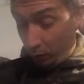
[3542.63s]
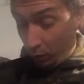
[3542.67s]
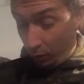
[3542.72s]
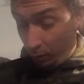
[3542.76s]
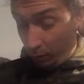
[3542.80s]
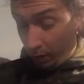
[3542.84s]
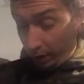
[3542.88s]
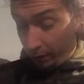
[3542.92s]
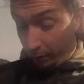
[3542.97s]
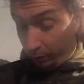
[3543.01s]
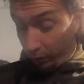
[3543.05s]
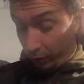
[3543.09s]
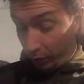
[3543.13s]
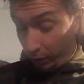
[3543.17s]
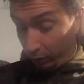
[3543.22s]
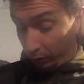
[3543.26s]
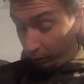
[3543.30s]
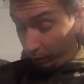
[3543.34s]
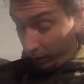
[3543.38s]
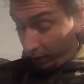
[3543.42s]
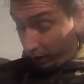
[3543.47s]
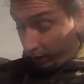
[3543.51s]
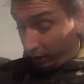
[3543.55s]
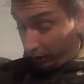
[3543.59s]
Mine broke
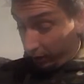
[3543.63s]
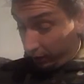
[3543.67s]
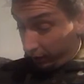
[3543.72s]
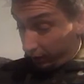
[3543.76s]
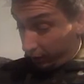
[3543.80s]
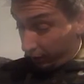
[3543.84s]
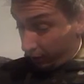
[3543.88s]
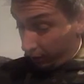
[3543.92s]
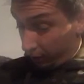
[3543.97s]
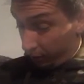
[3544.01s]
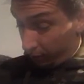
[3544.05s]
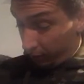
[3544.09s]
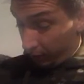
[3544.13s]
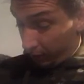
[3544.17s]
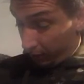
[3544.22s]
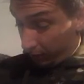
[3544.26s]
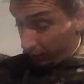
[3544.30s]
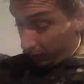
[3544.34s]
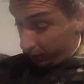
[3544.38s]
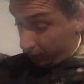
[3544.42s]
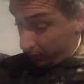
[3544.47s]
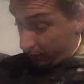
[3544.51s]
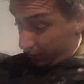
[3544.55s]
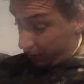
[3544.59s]
many years ago
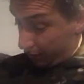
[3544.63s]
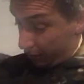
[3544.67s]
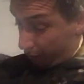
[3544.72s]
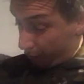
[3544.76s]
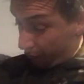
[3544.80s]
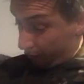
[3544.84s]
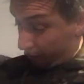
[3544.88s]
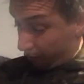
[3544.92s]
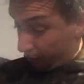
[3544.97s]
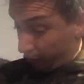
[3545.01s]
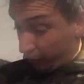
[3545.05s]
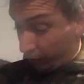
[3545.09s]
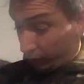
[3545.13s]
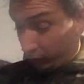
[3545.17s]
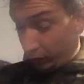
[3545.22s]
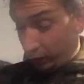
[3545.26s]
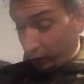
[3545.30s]
because I wasn't very good